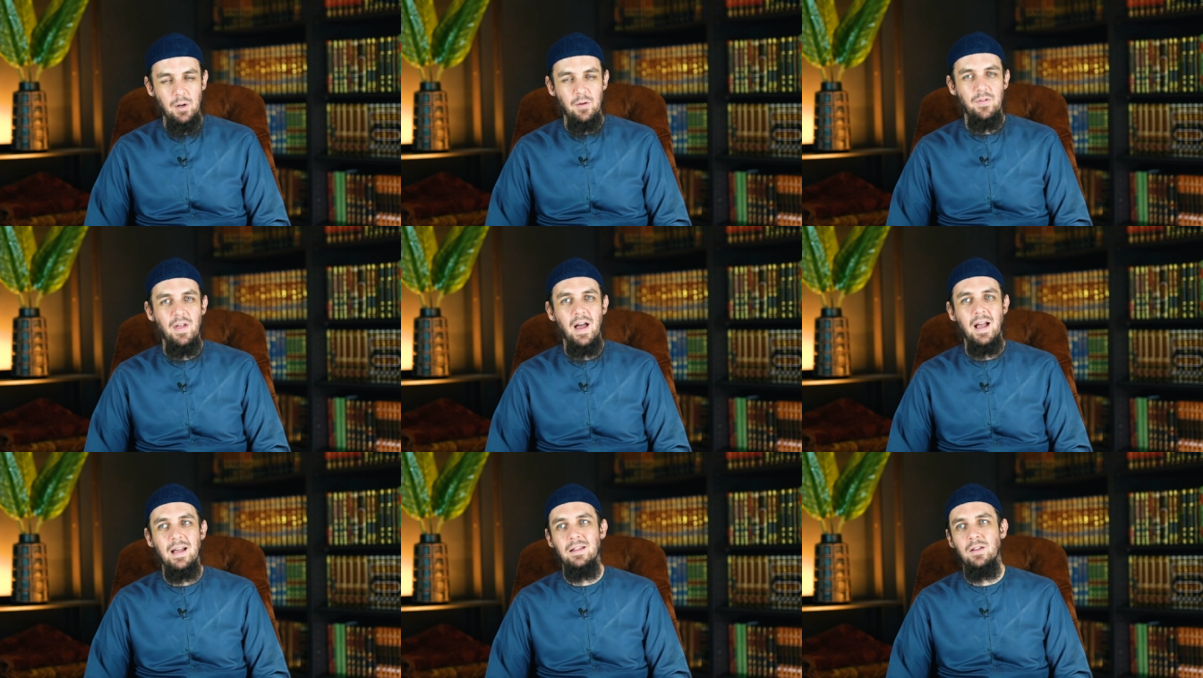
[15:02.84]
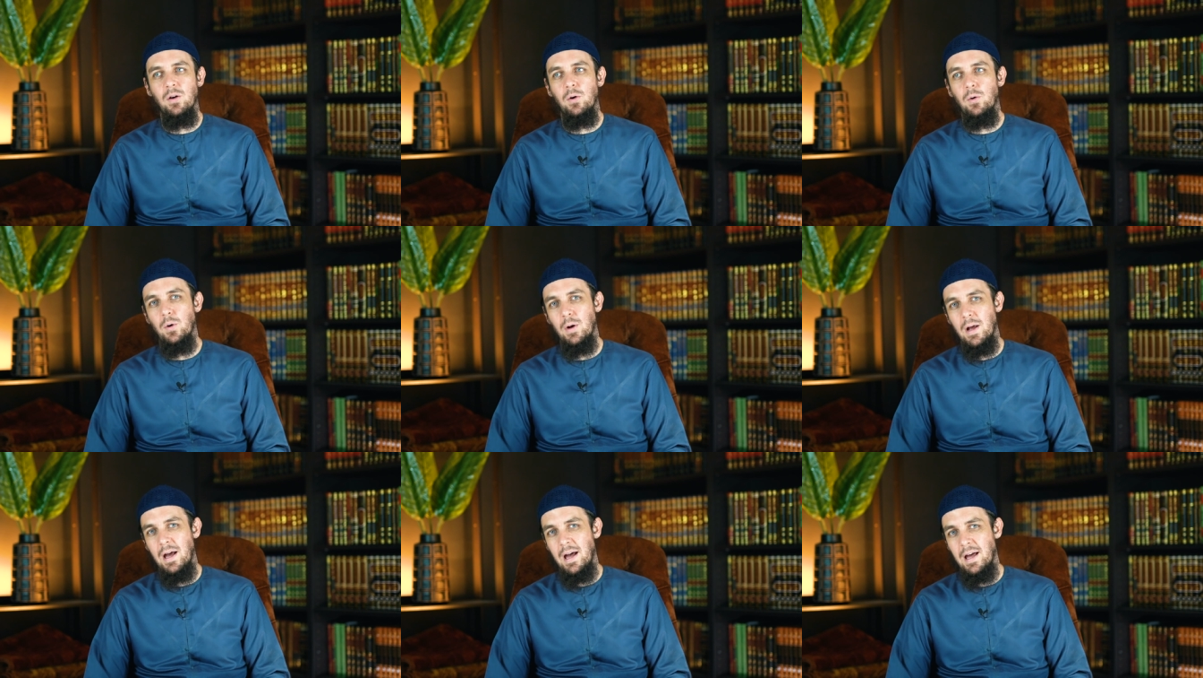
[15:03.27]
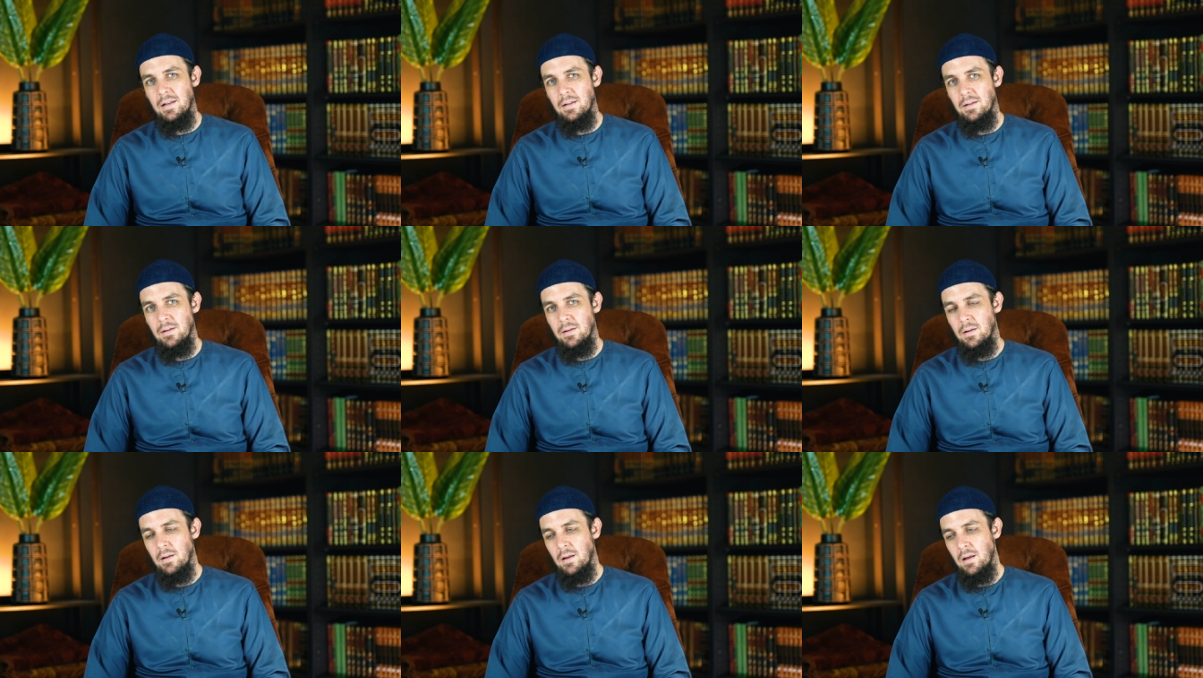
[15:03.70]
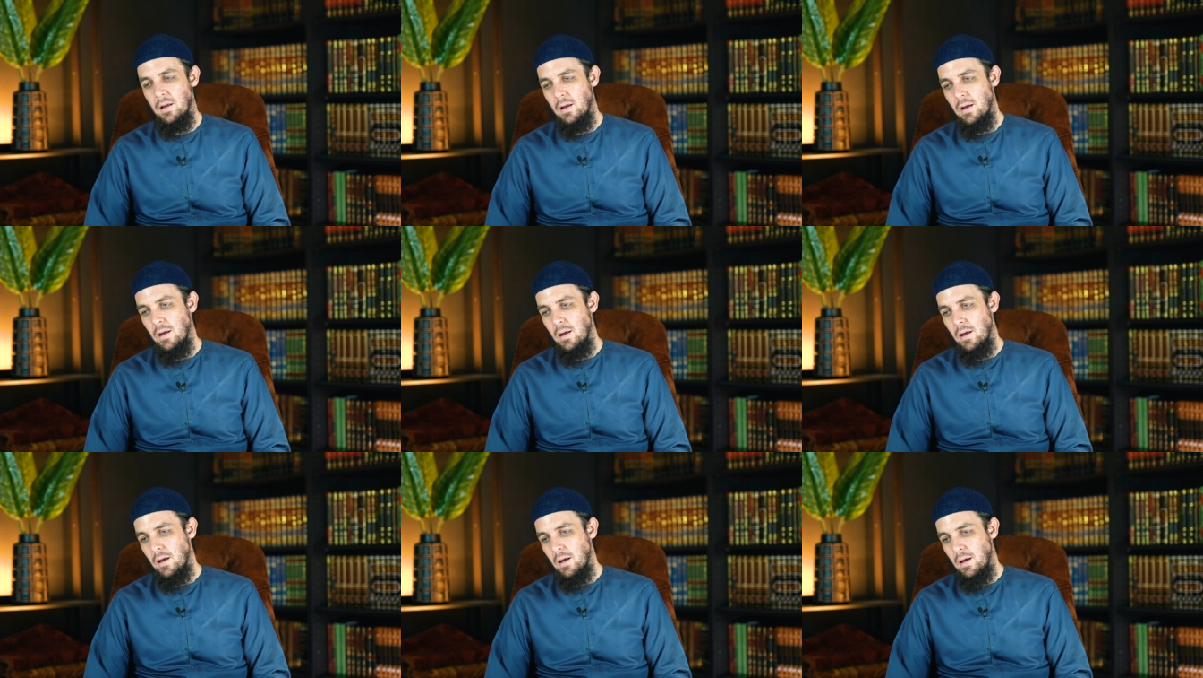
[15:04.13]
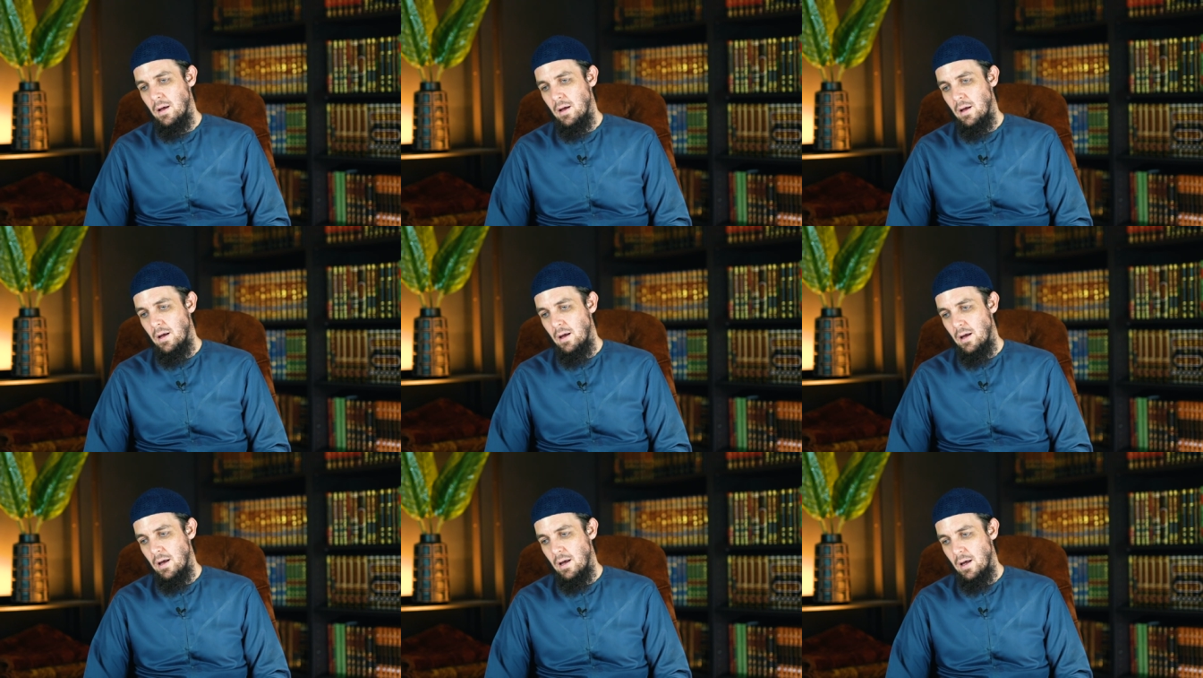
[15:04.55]
of that in the Quran.
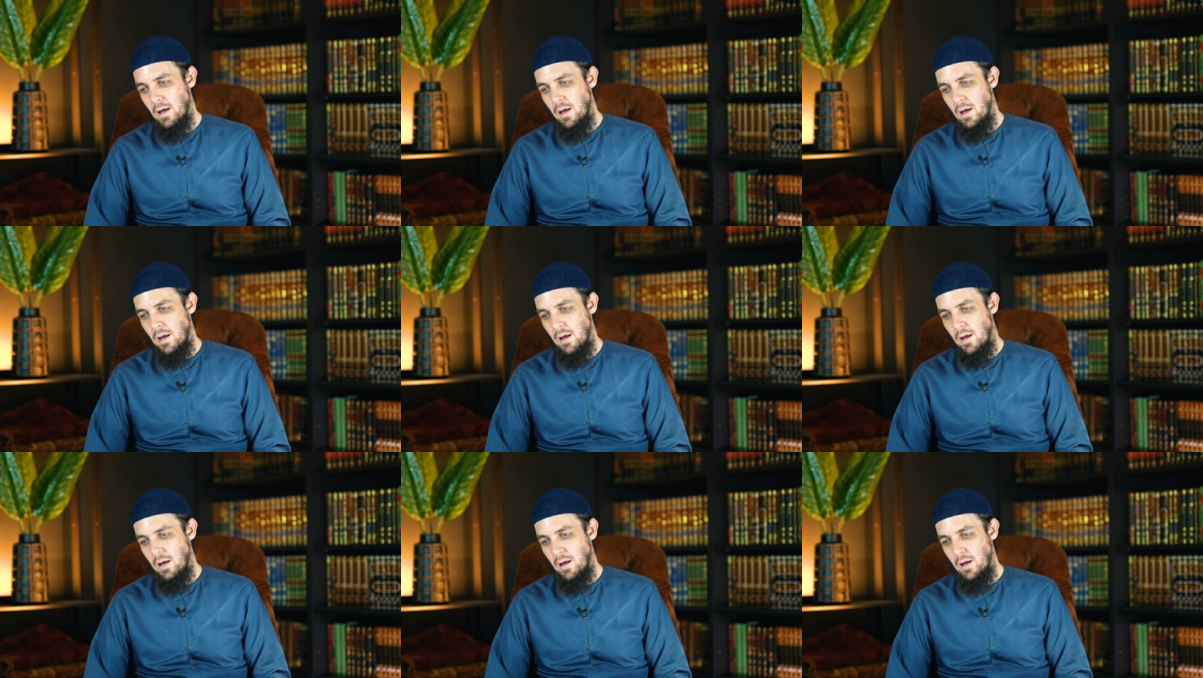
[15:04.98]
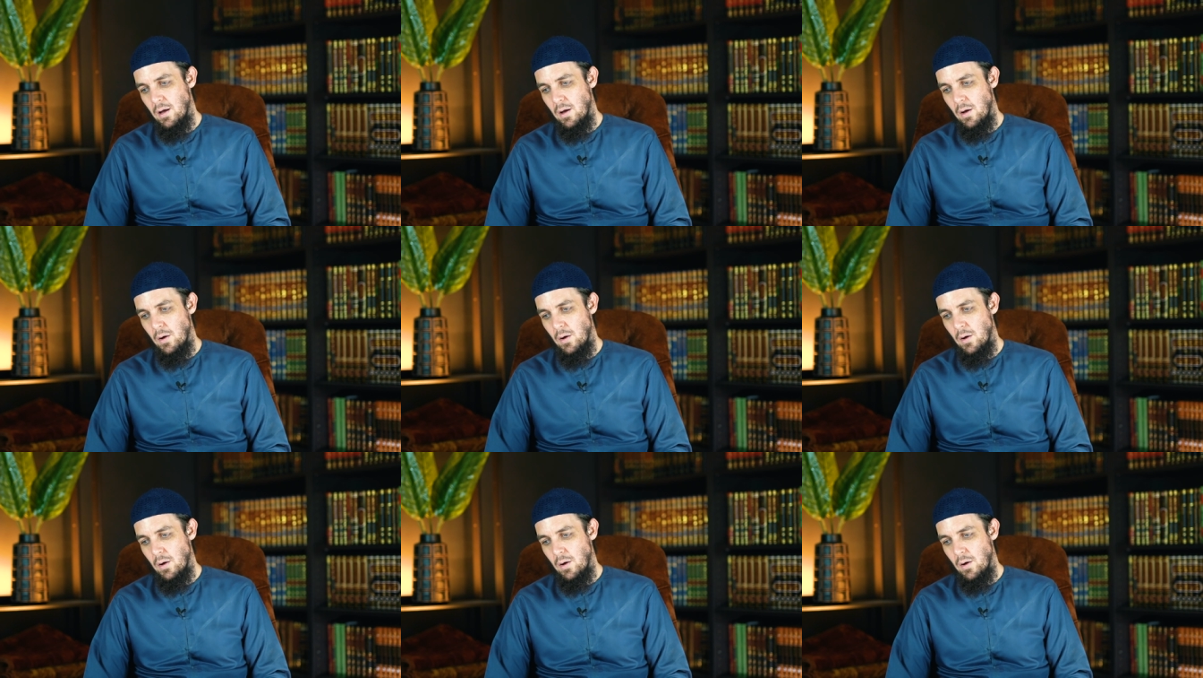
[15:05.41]
Uh,